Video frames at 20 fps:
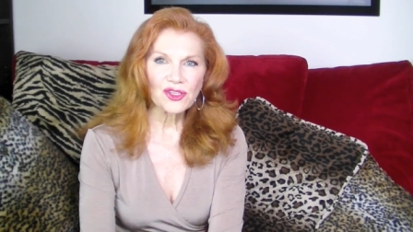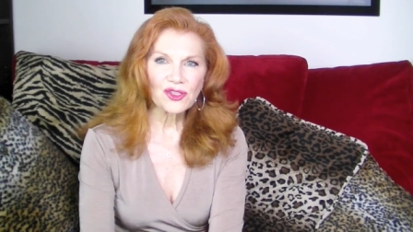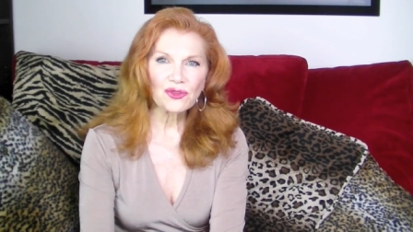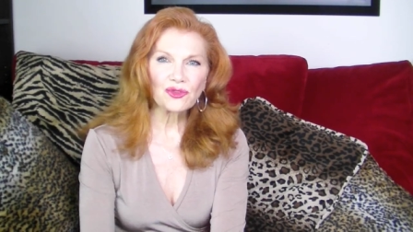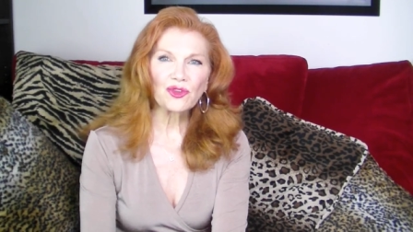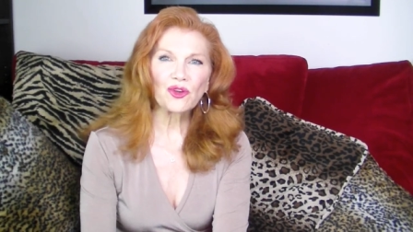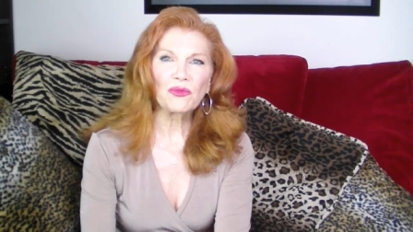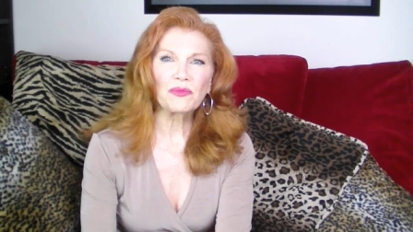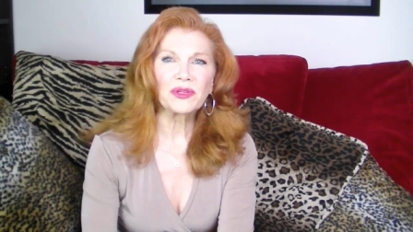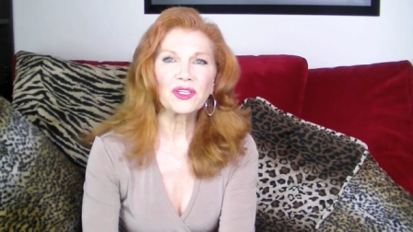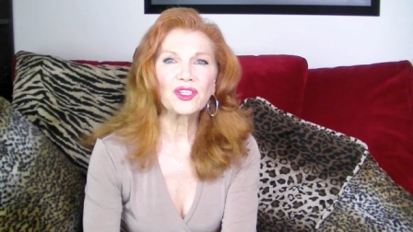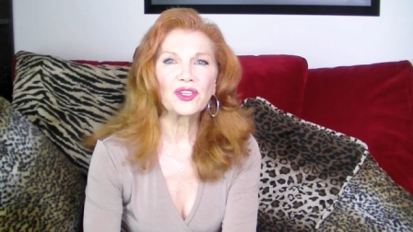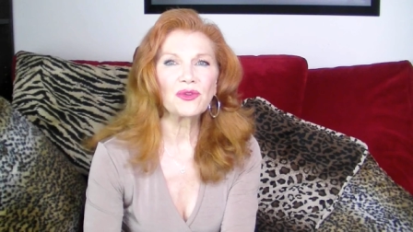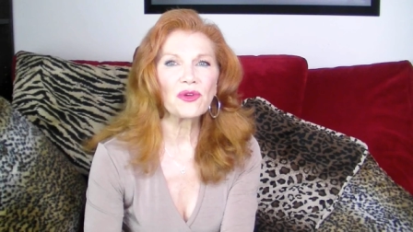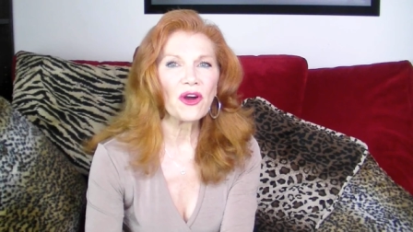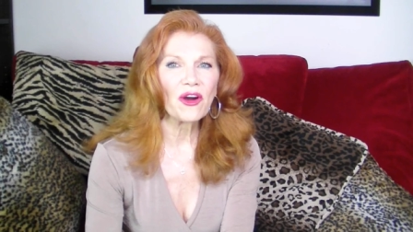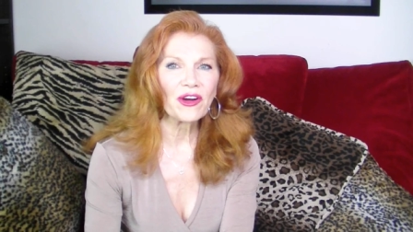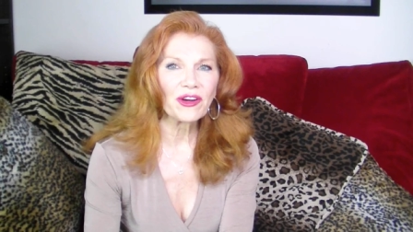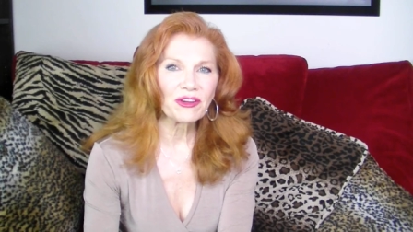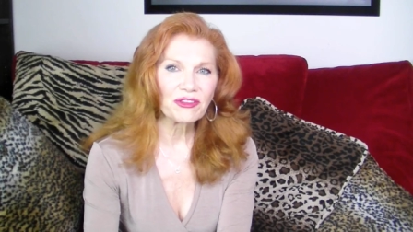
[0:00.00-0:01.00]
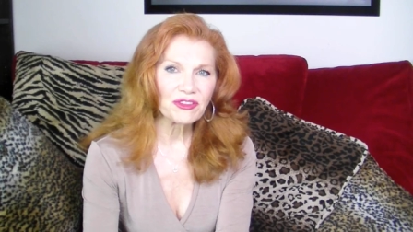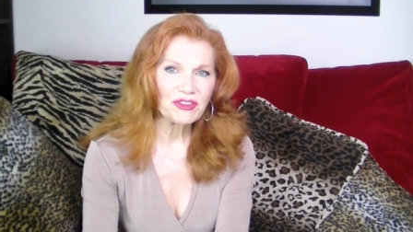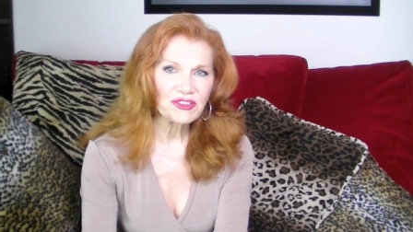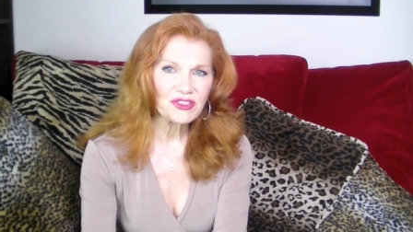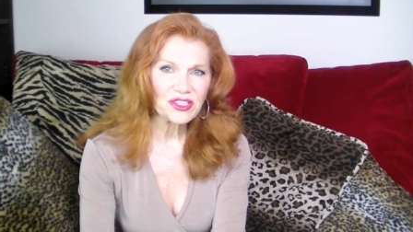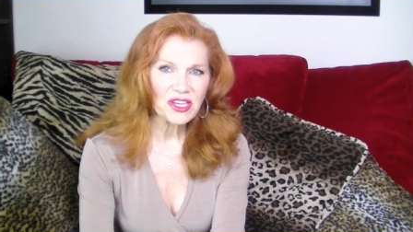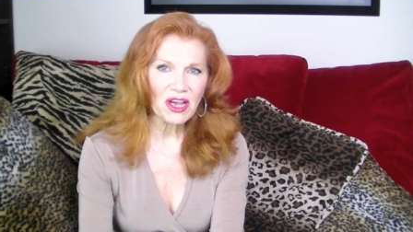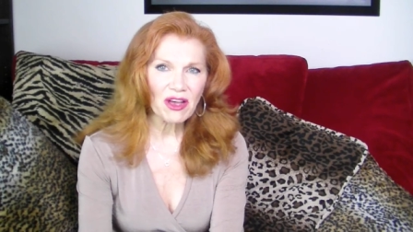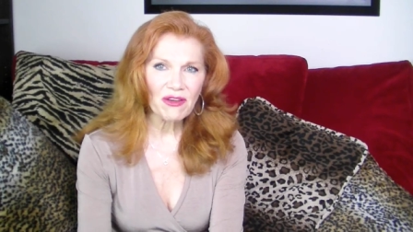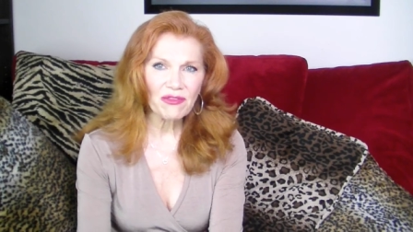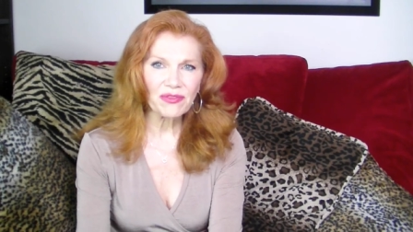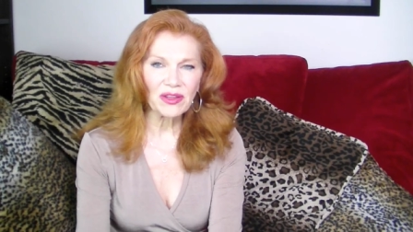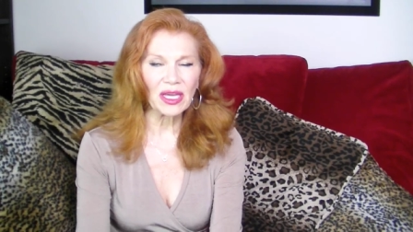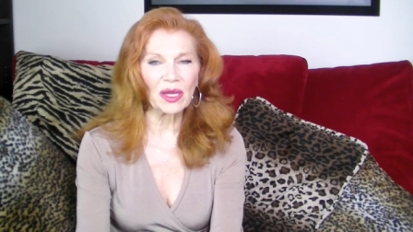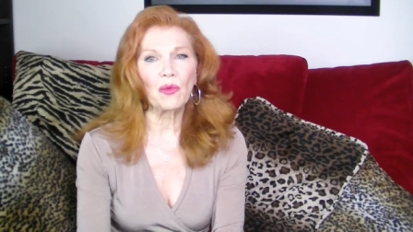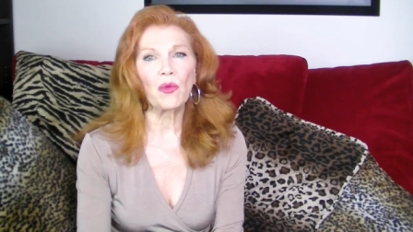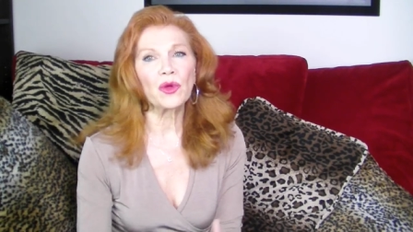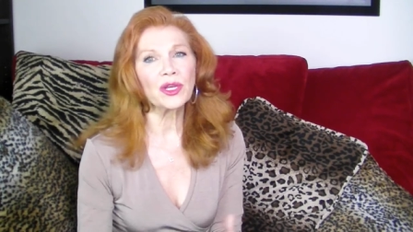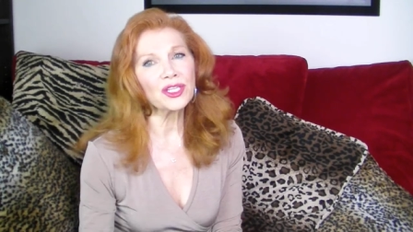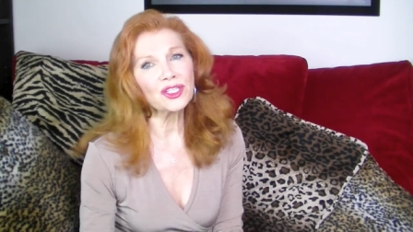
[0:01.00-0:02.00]
So don't be too hard on yourself.
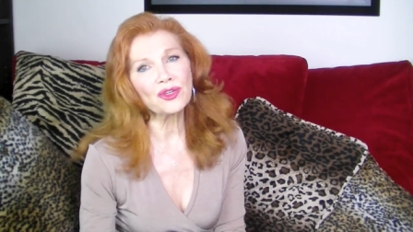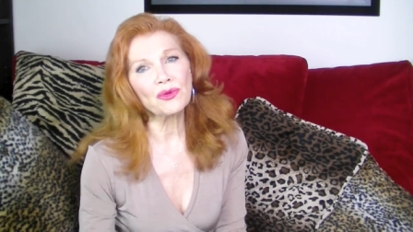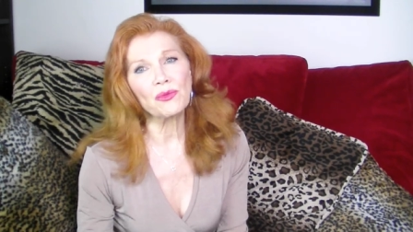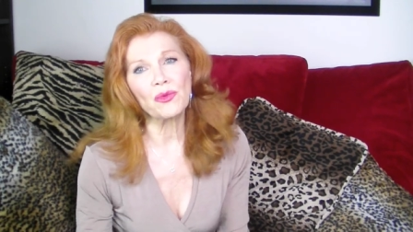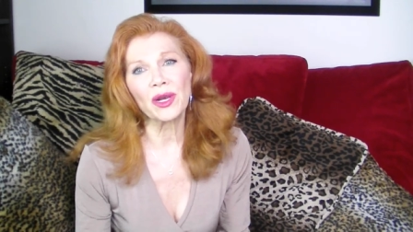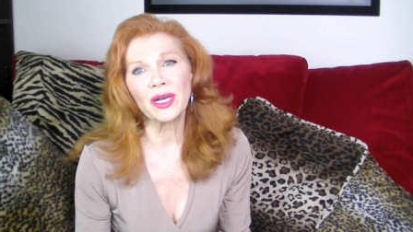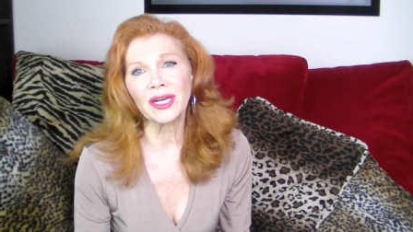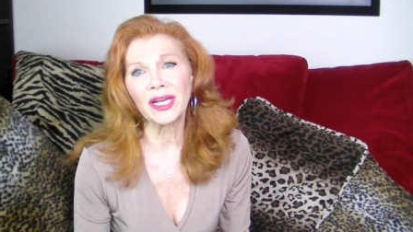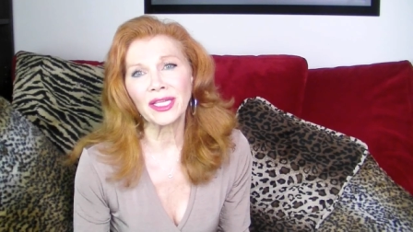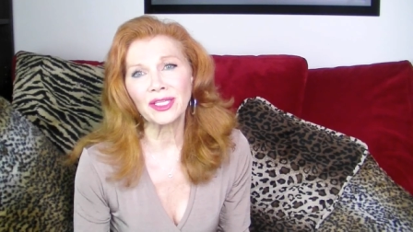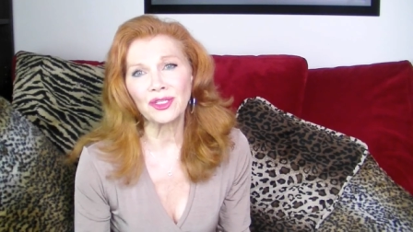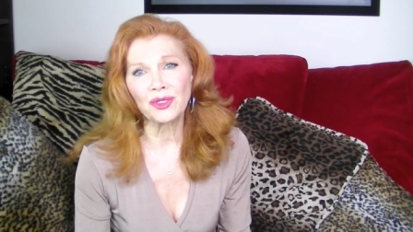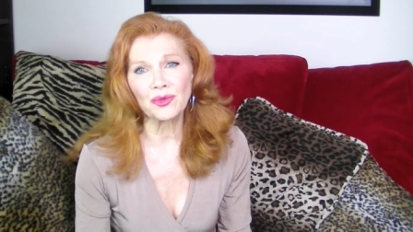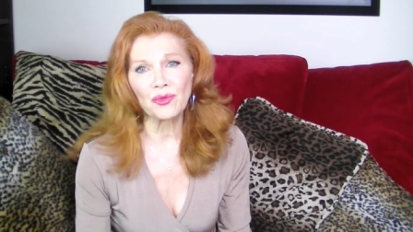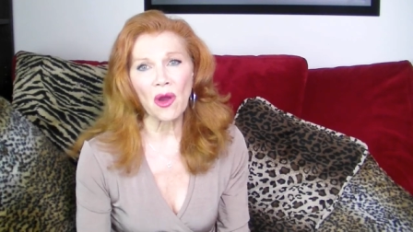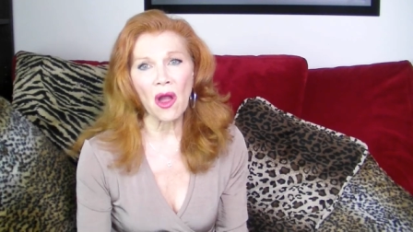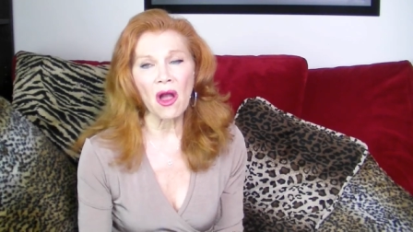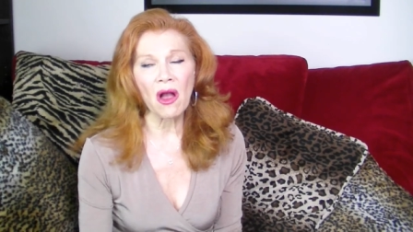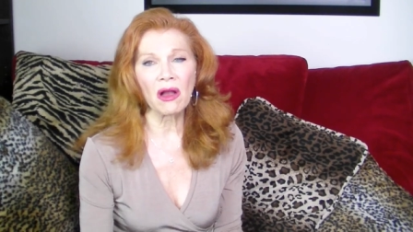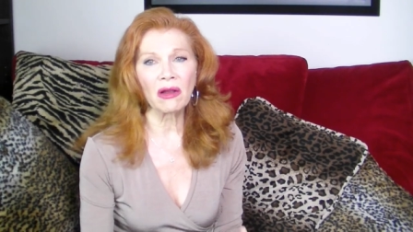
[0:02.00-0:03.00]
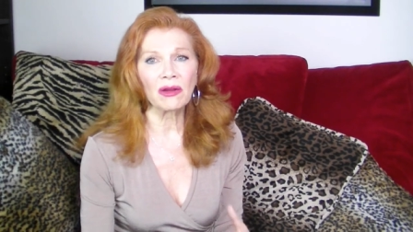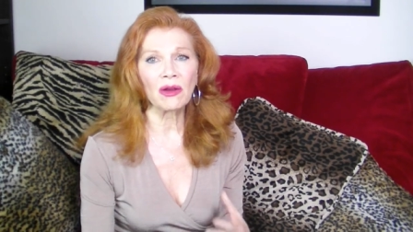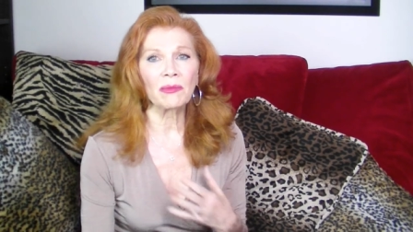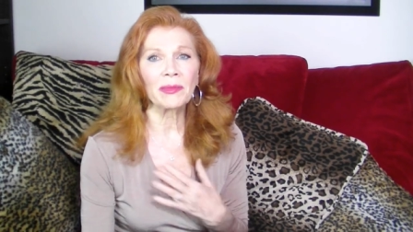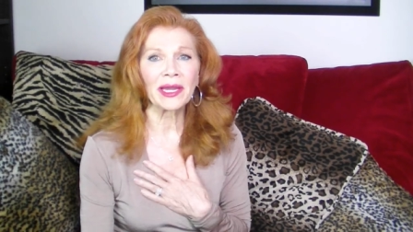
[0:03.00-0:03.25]
Like, what did, you, what did I do wrong?